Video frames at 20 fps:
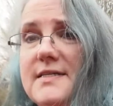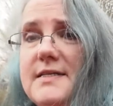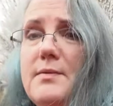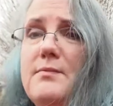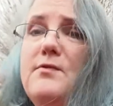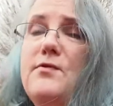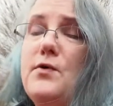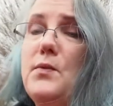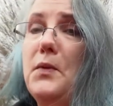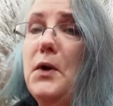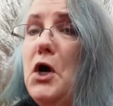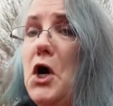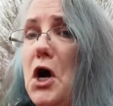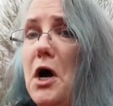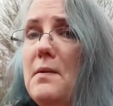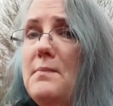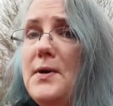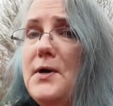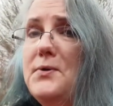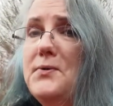Some of them are
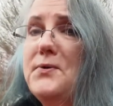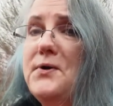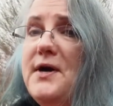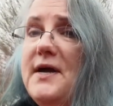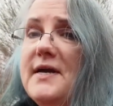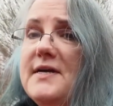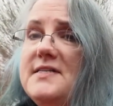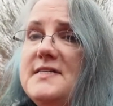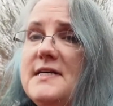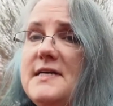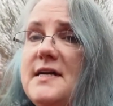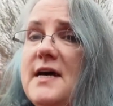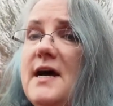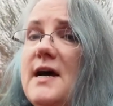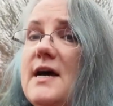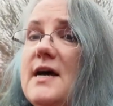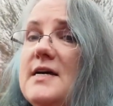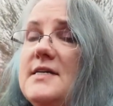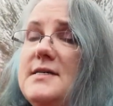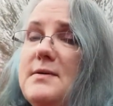combat oriented,
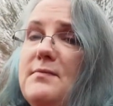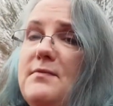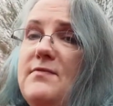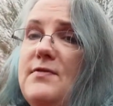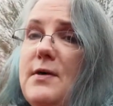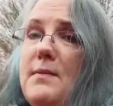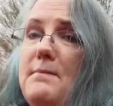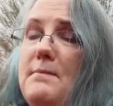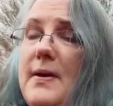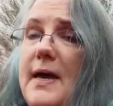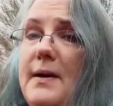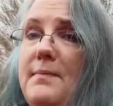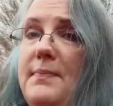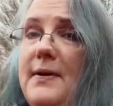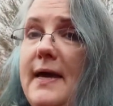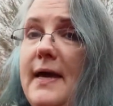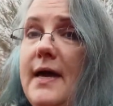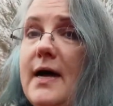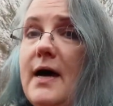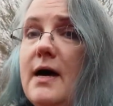some of them may
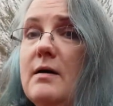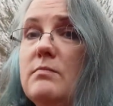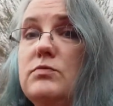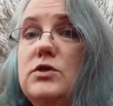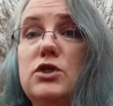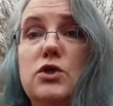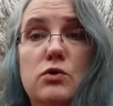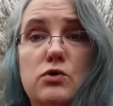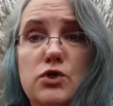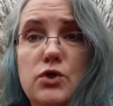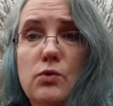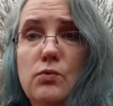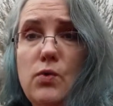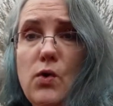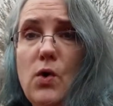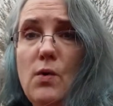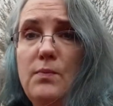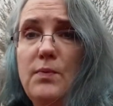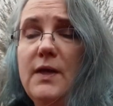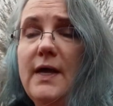be um, social
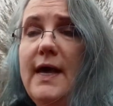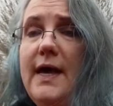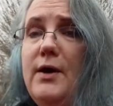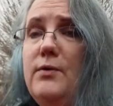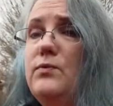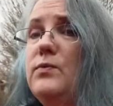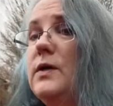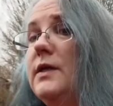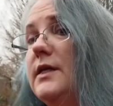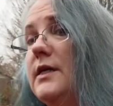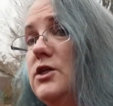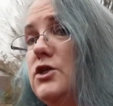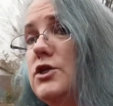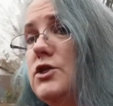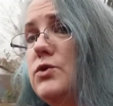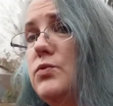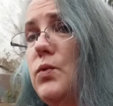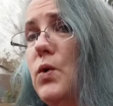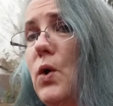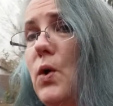role play,
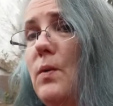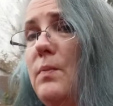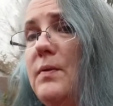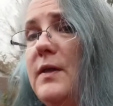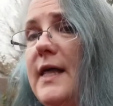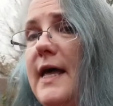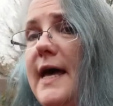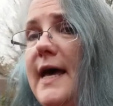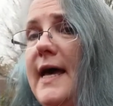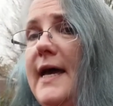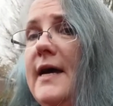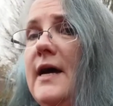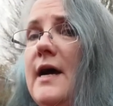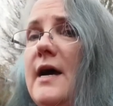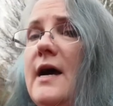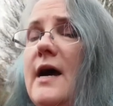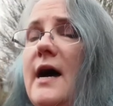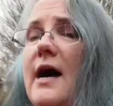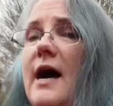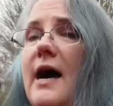religious role play.
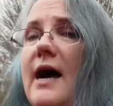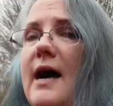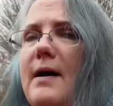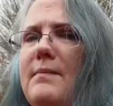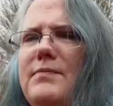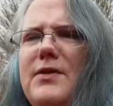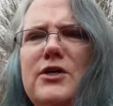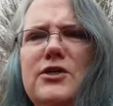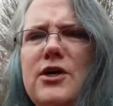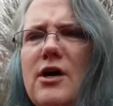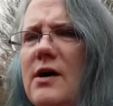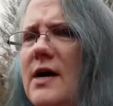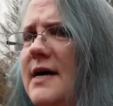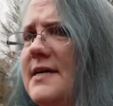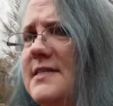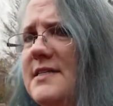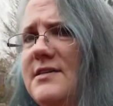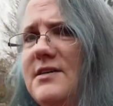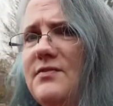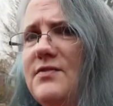Um, there's all
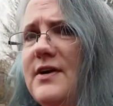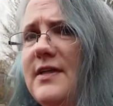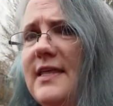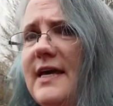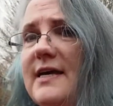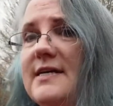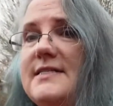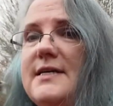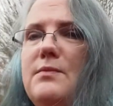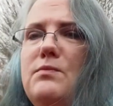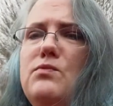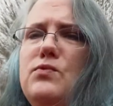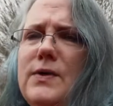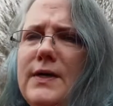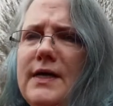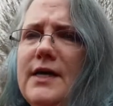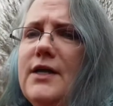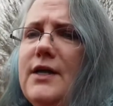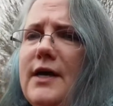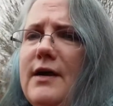kinds of different things. I'm
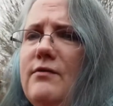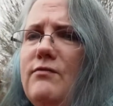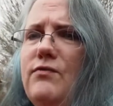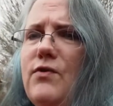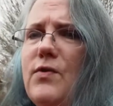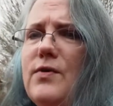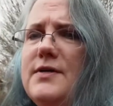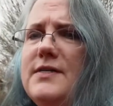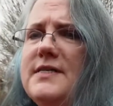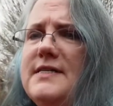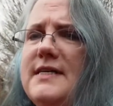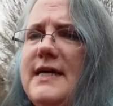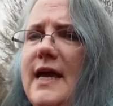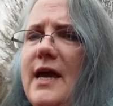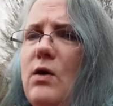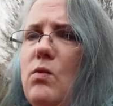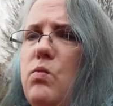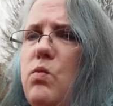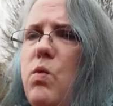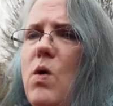really looking forward to
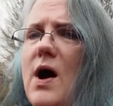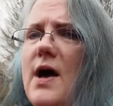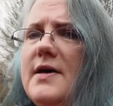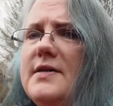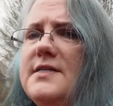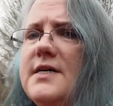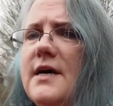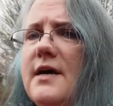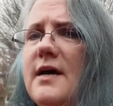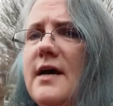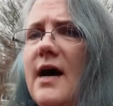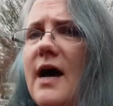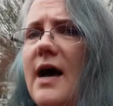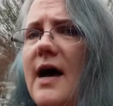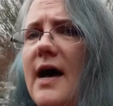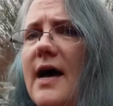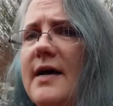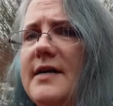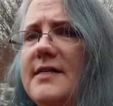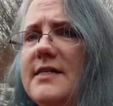seeing what
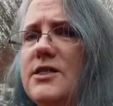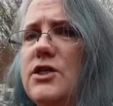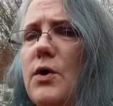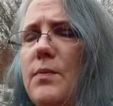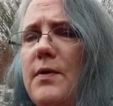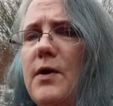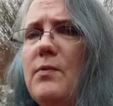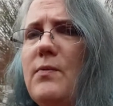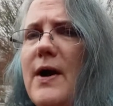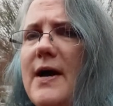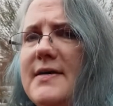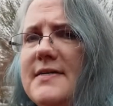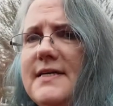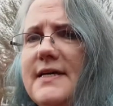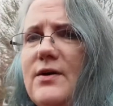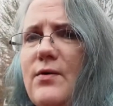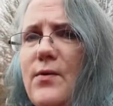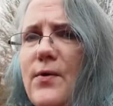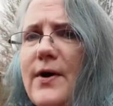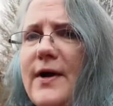uh, Dystopia
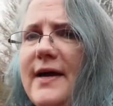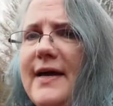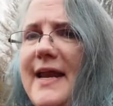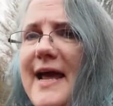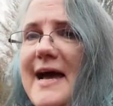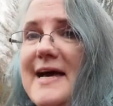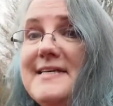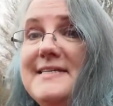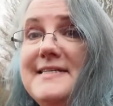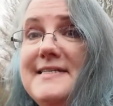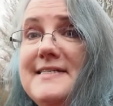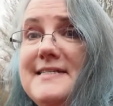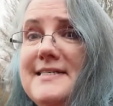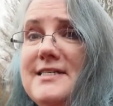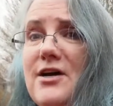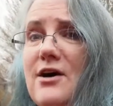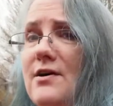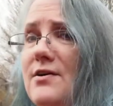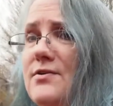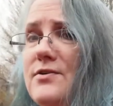Rising Oregon has in
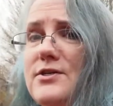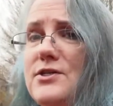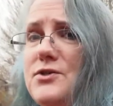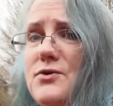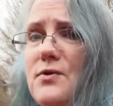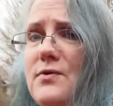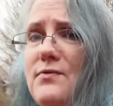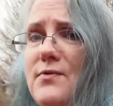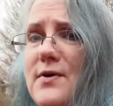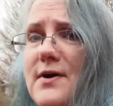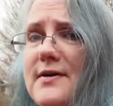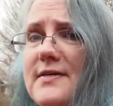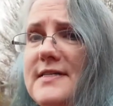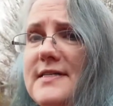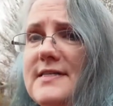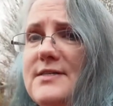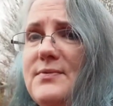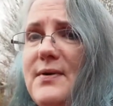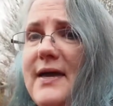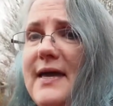star store for us
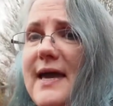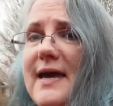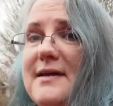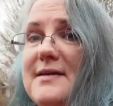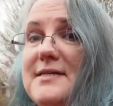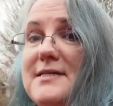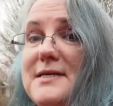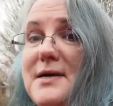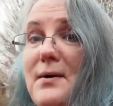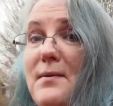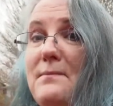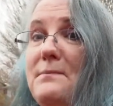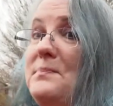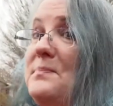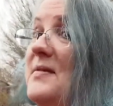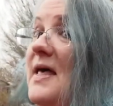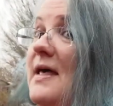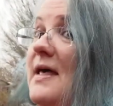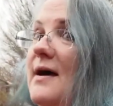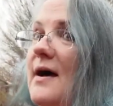this weekend. So
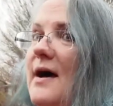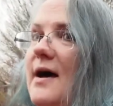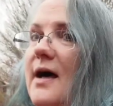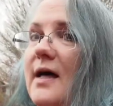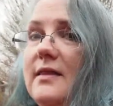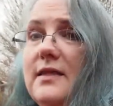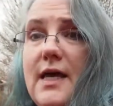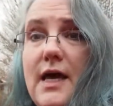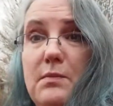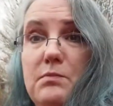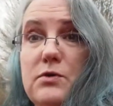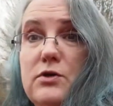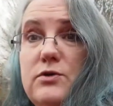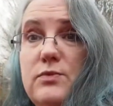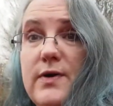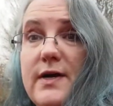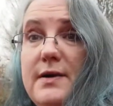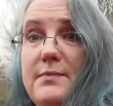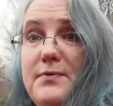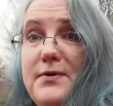uh, the
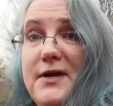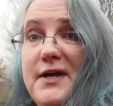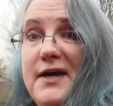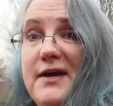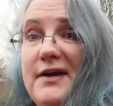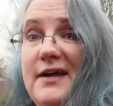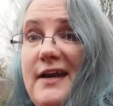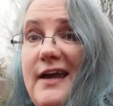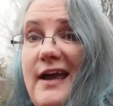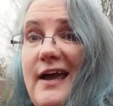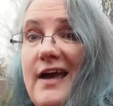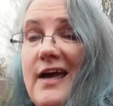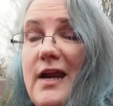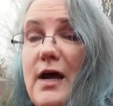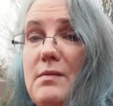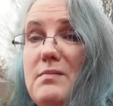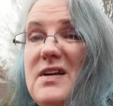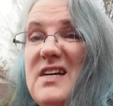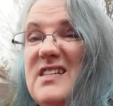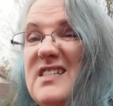gimbal's working pretty good, and
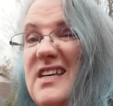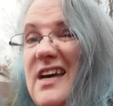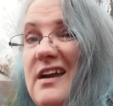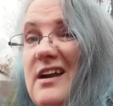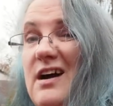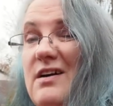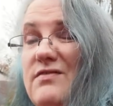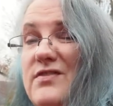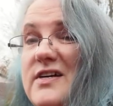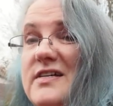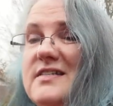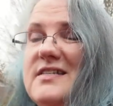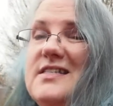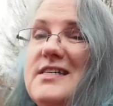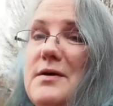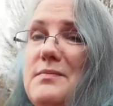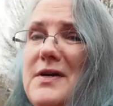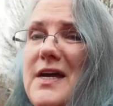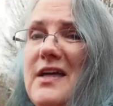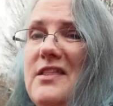I'm going to sign off because it's
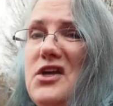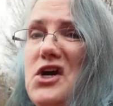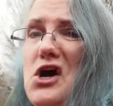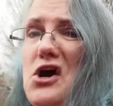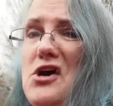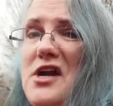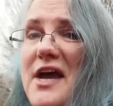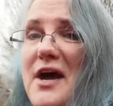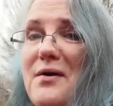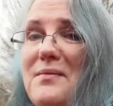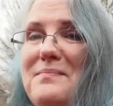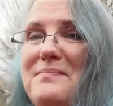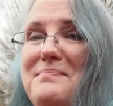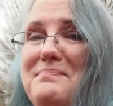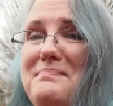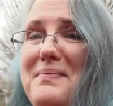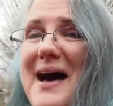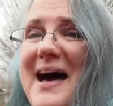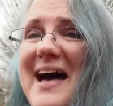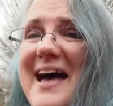time to get in the car now.
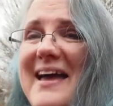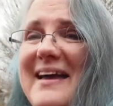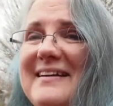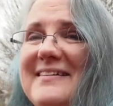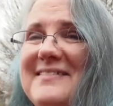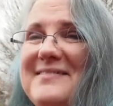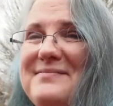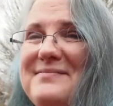Bye!